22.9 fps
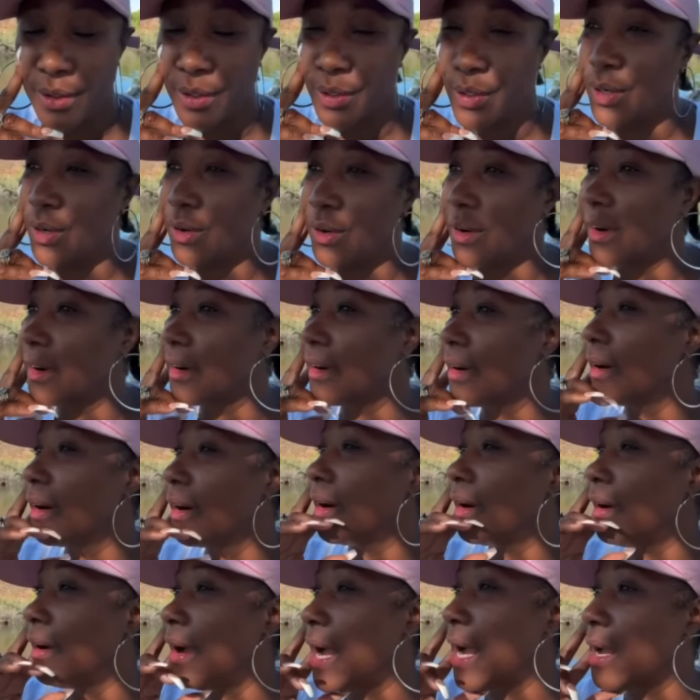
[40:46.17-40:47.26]
Girl,
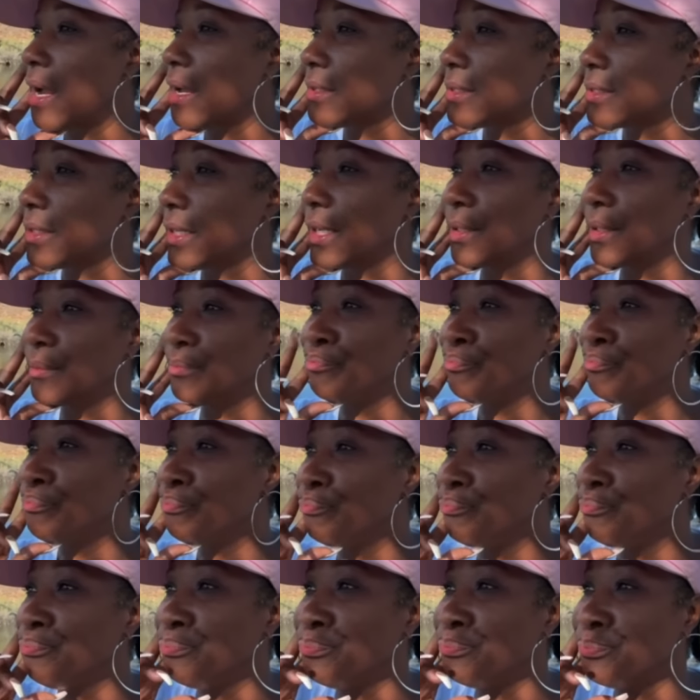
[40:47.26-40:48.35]
I said,
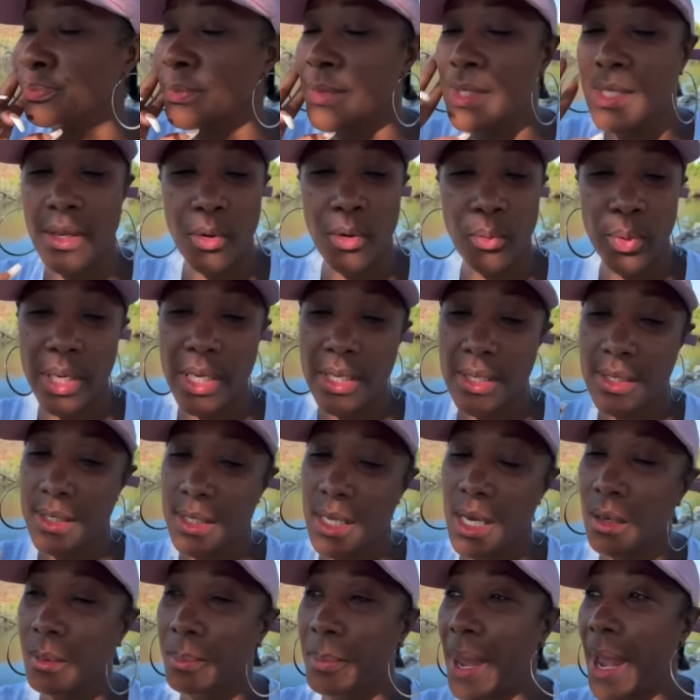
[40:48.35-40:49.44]
mm-mm. So we
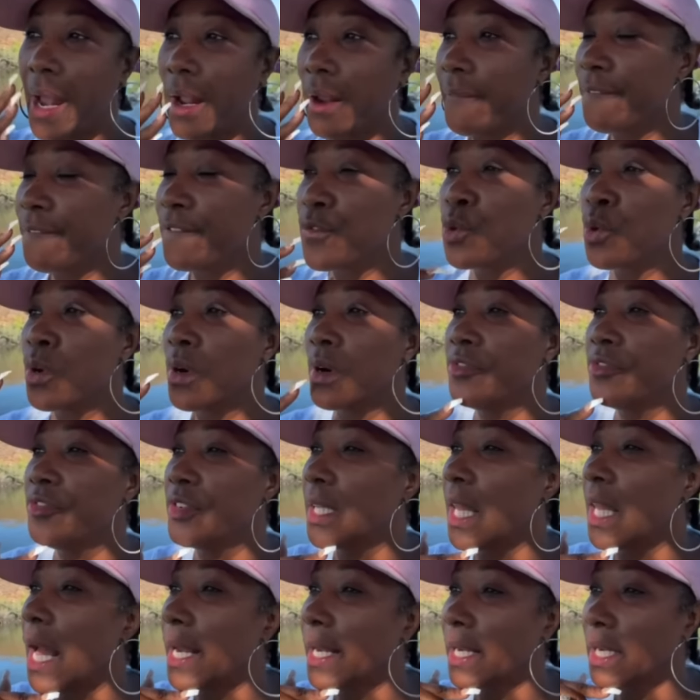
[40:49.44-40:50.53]
snuck back and forth
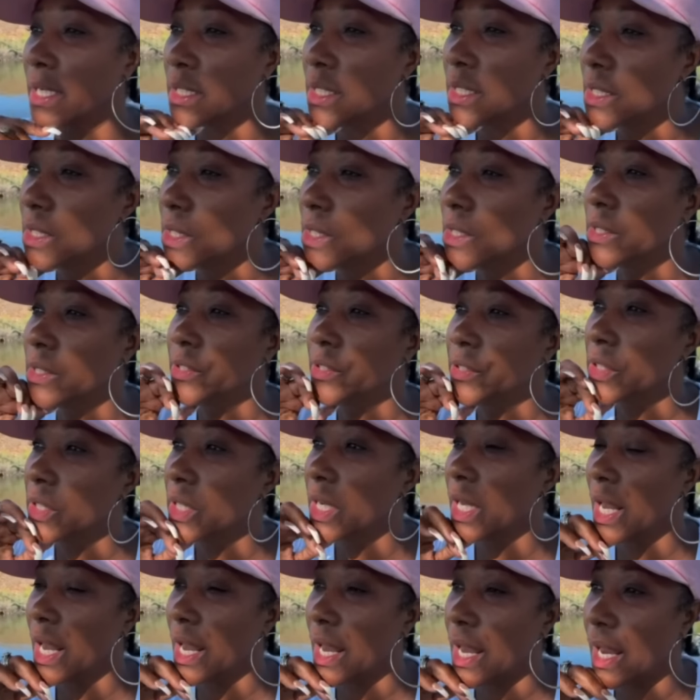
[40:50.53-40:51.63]
for like a year, year
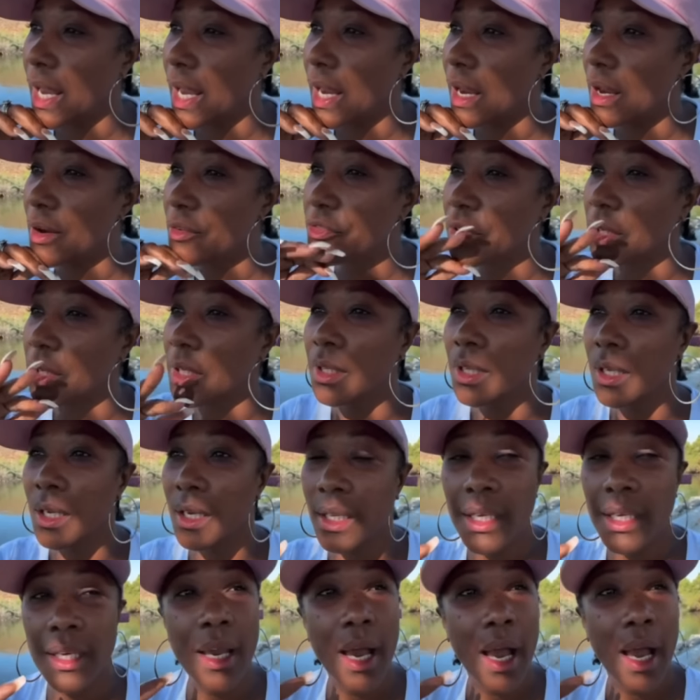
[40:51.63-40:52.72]
and a half. And
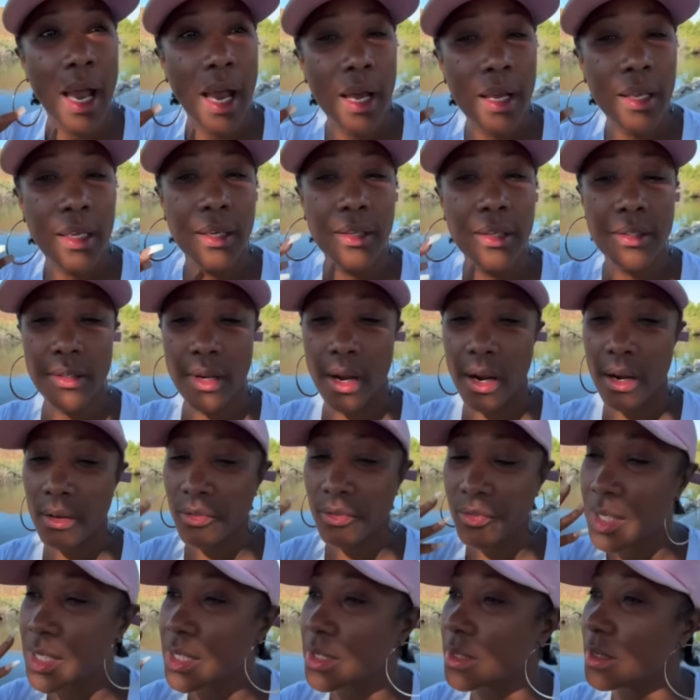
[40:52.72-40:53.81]
then he got, he
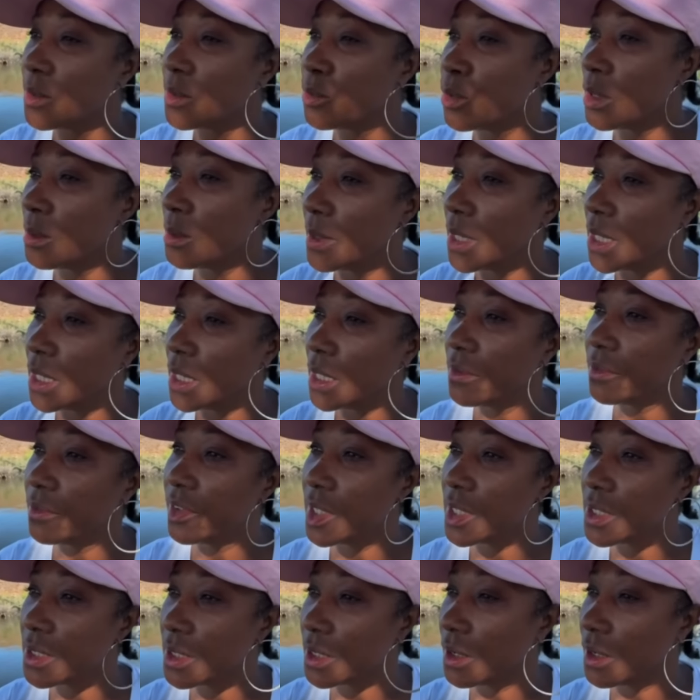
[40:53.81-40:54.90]
started visiting with me,
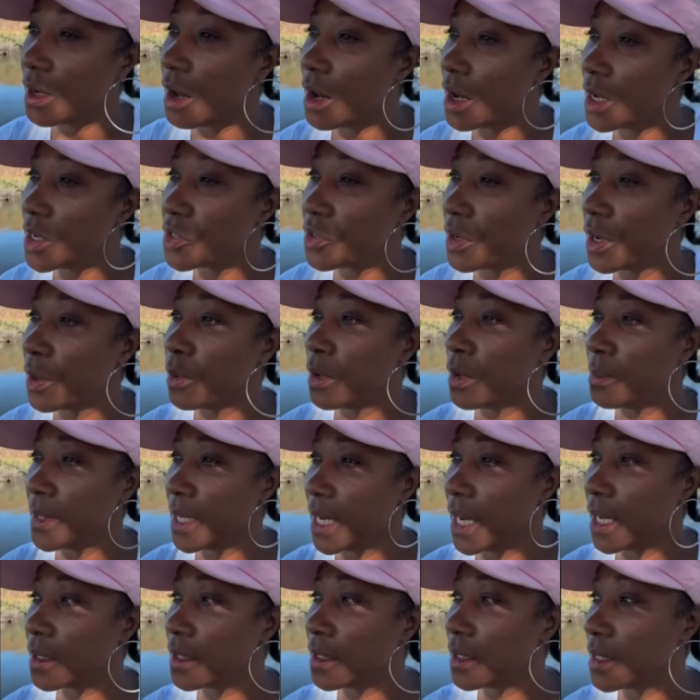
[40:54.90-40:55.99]
visiting Andre with
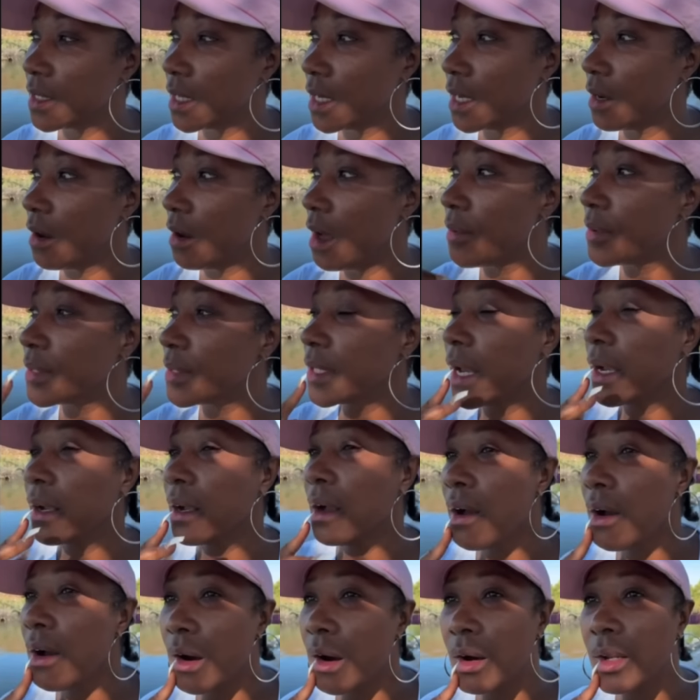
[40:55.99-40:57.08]
me at the jail. I was like,
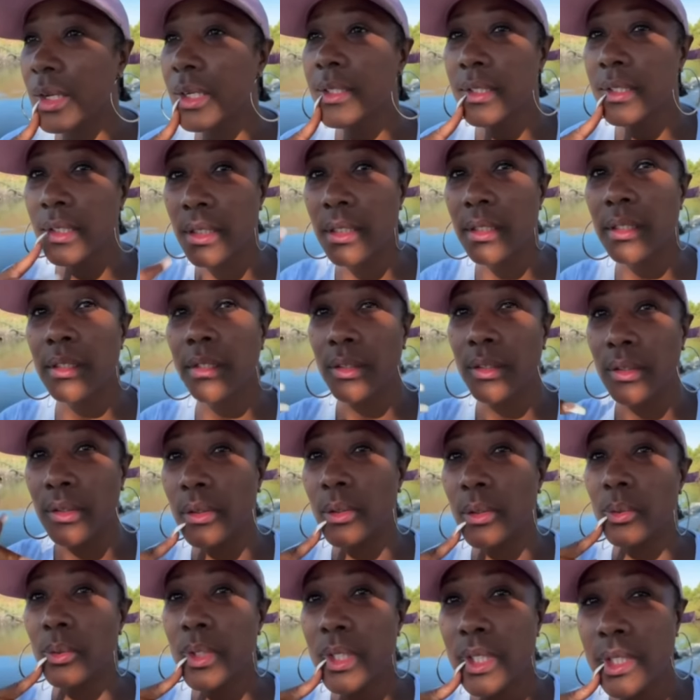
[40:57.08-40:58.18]
oh, this a good
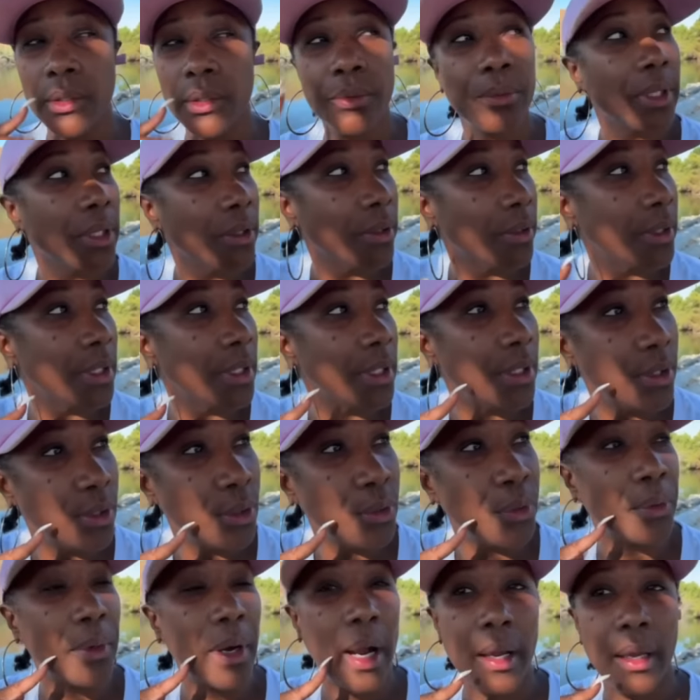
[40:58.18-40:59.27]
dude. This a real good
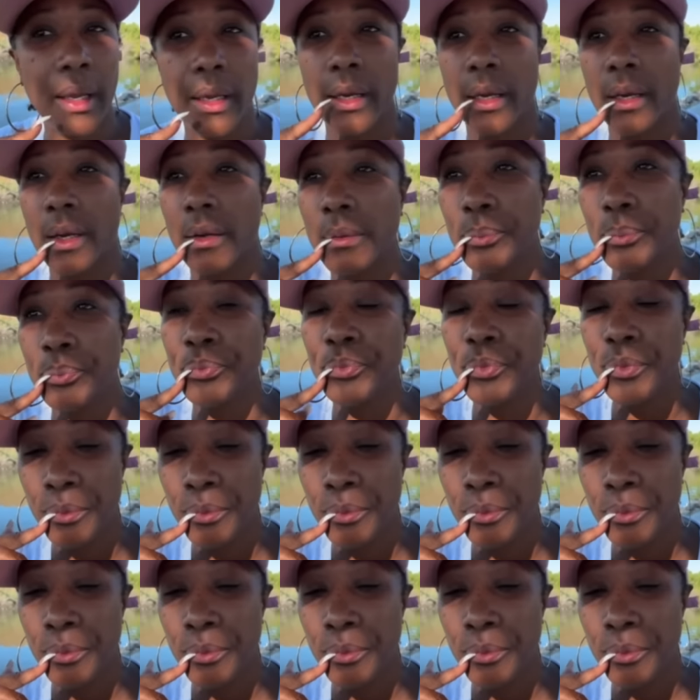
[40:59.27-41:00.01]
dude right here.